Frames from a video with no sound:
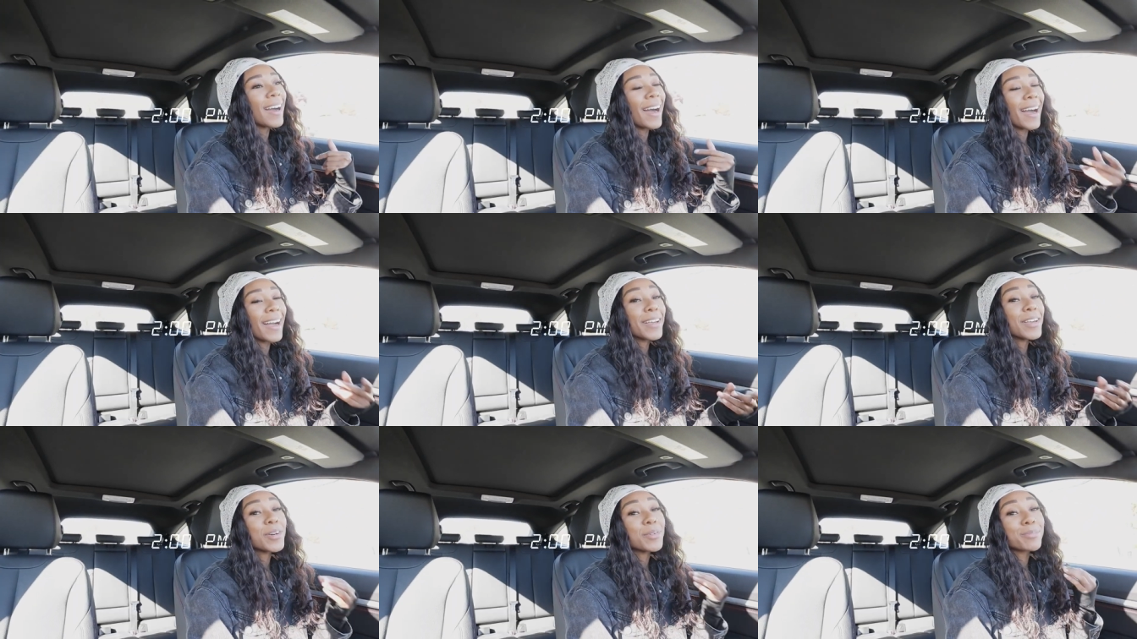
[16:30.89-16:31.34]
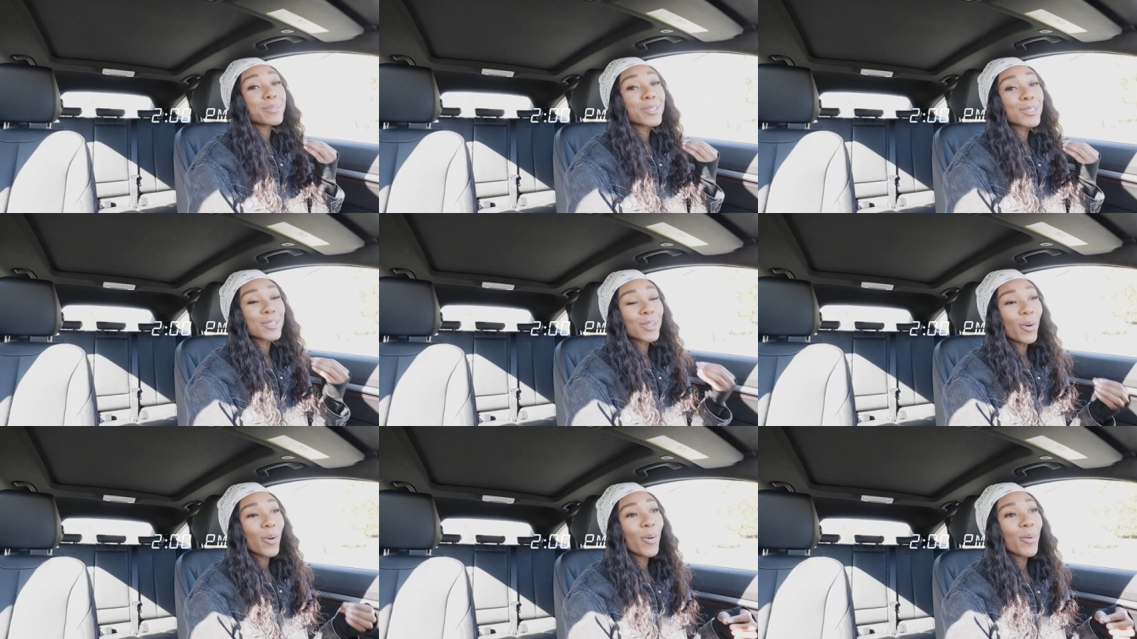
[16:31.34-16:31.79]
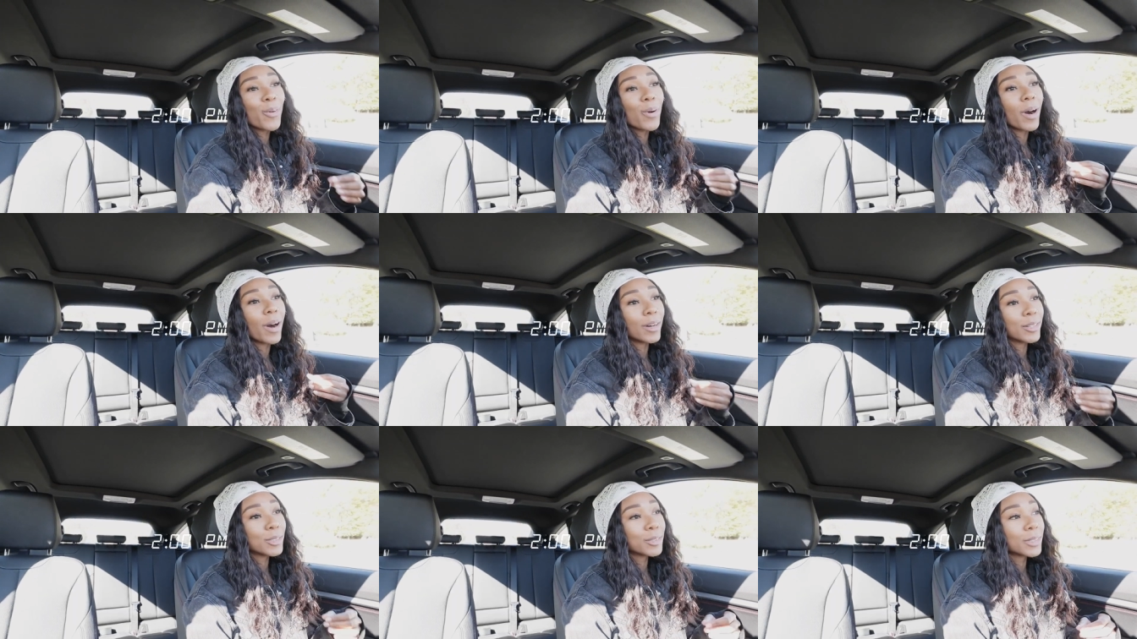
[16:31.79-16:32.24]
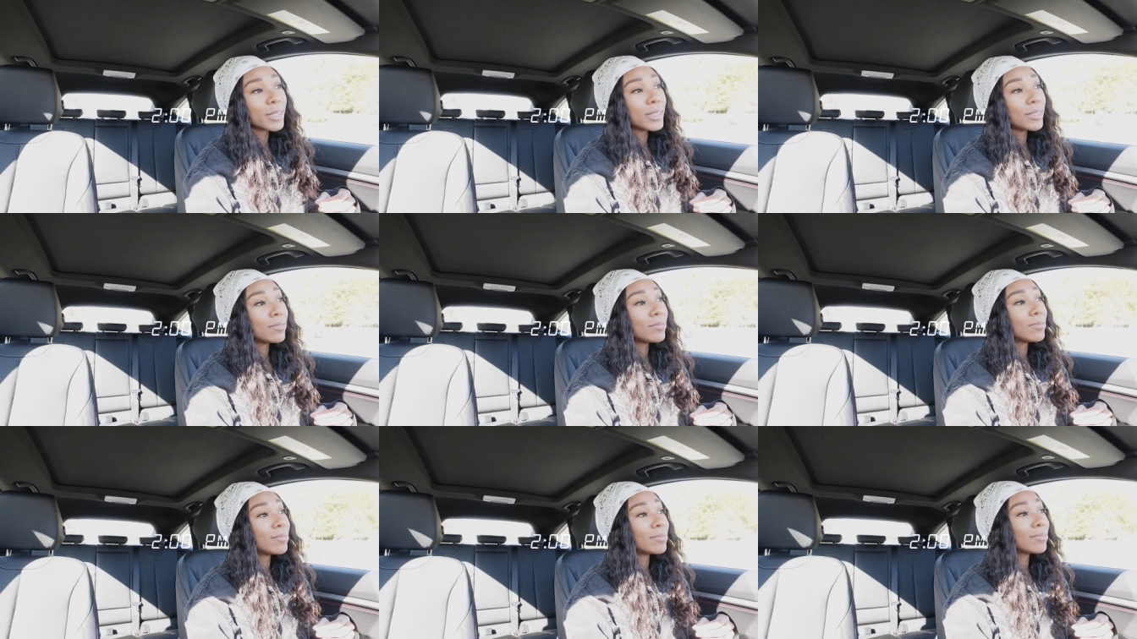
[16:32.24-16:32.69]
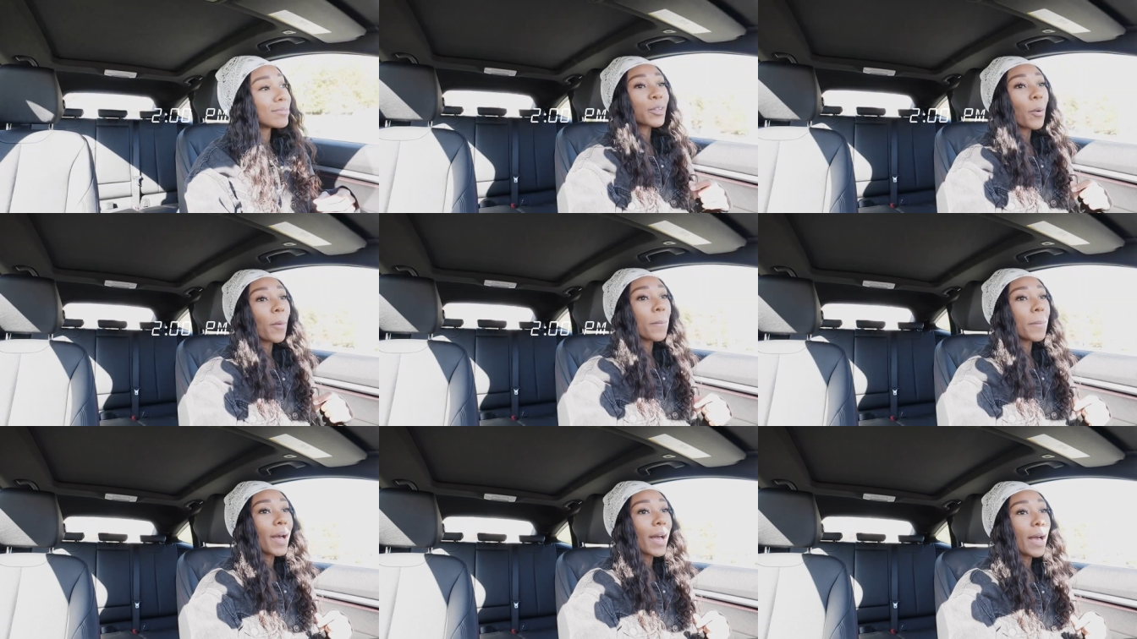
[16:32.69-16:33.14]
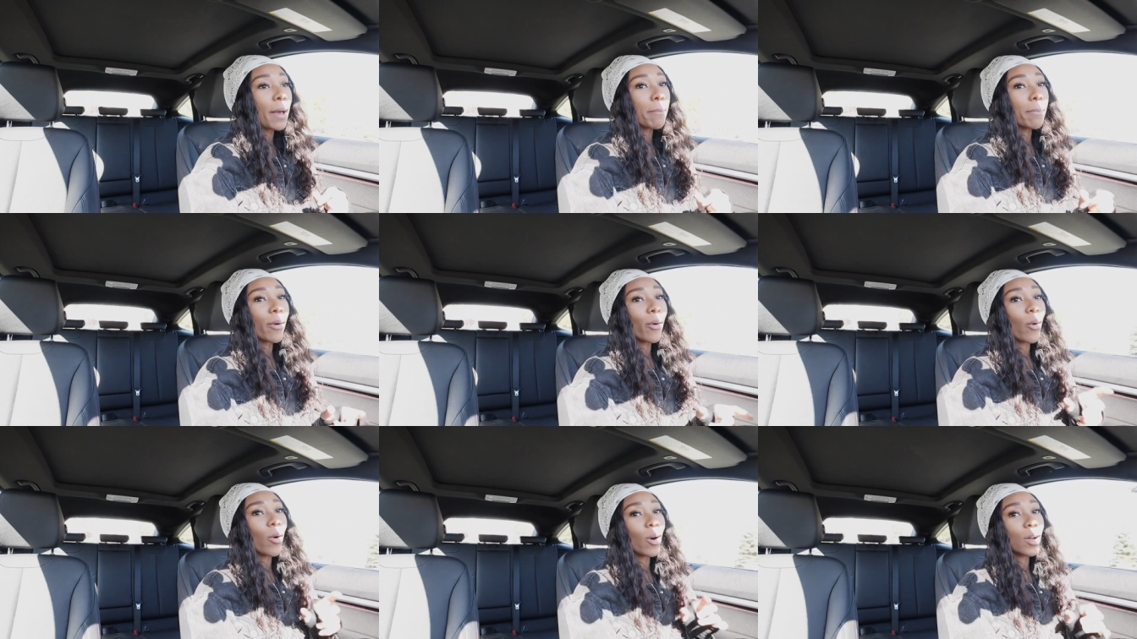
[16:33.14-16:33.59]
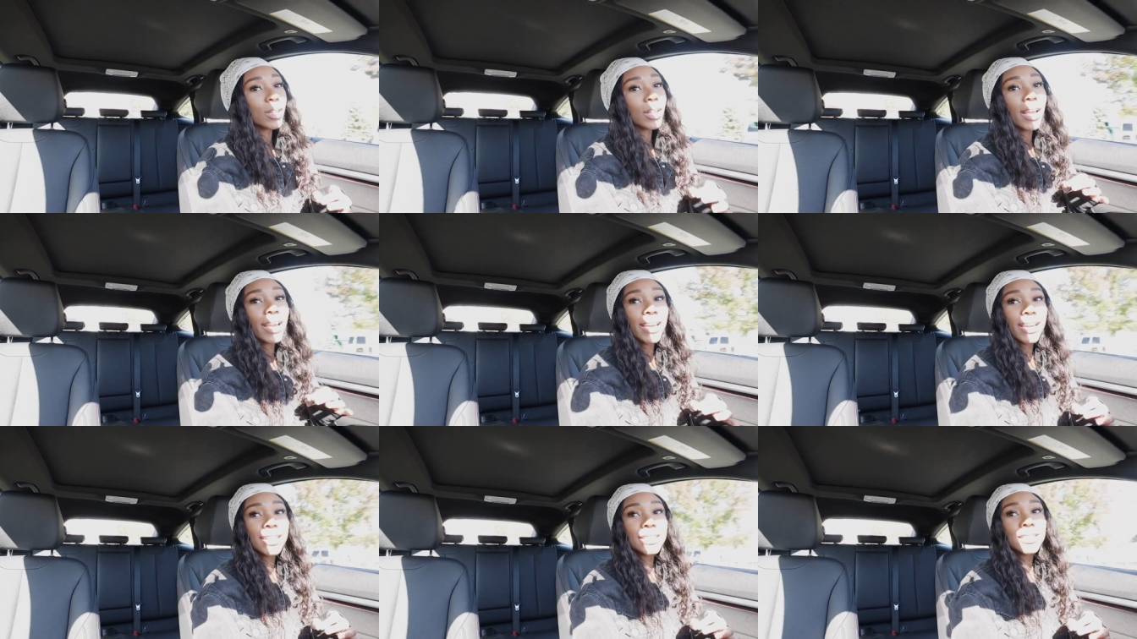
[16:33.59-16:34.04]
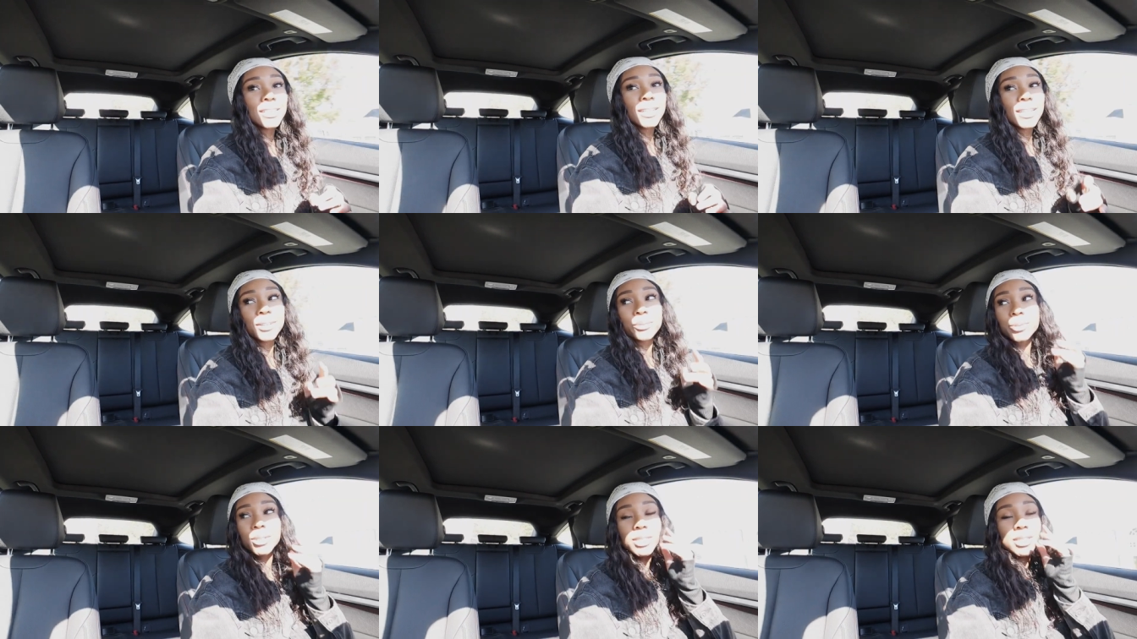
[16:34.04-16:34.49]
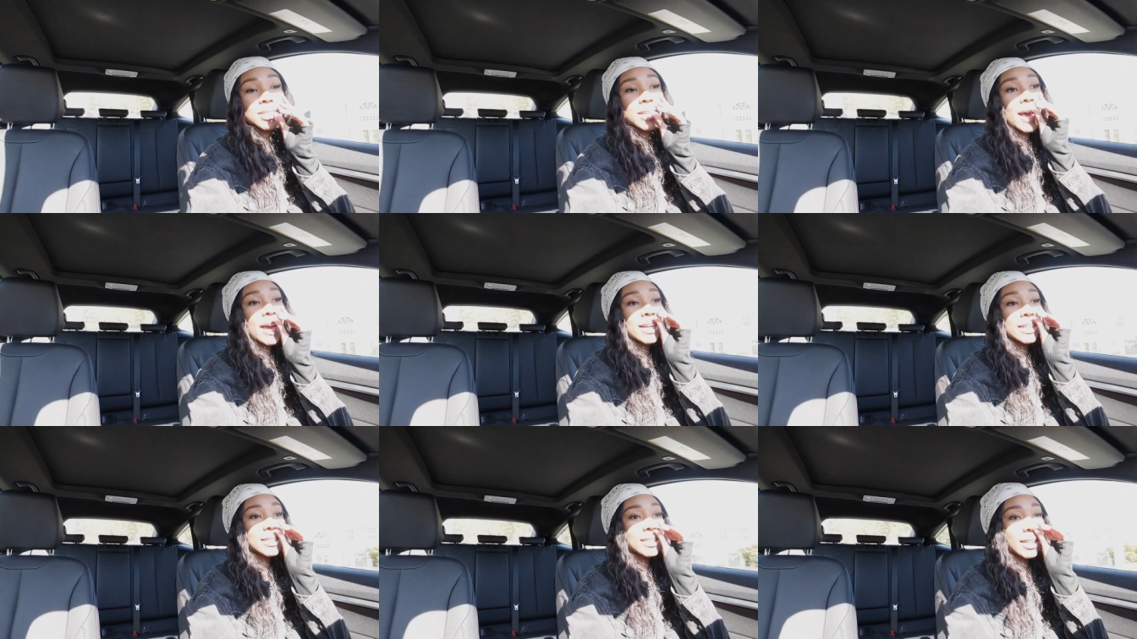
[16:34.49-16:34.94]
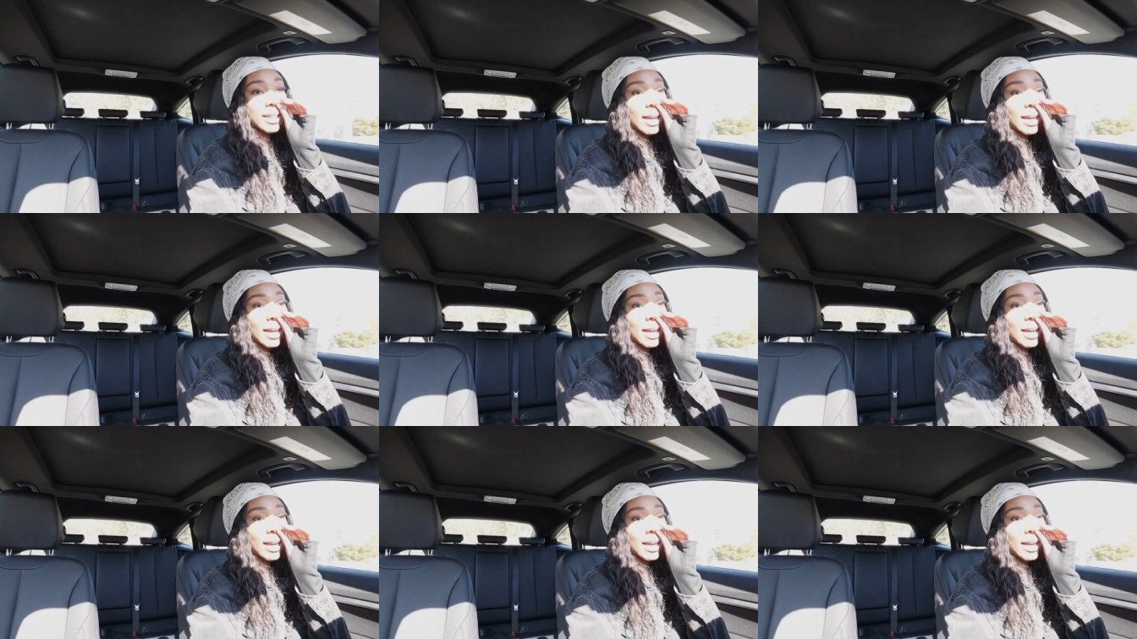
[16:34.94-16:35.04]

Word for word: I am so hungry, so bad, but all I ate today was snacks.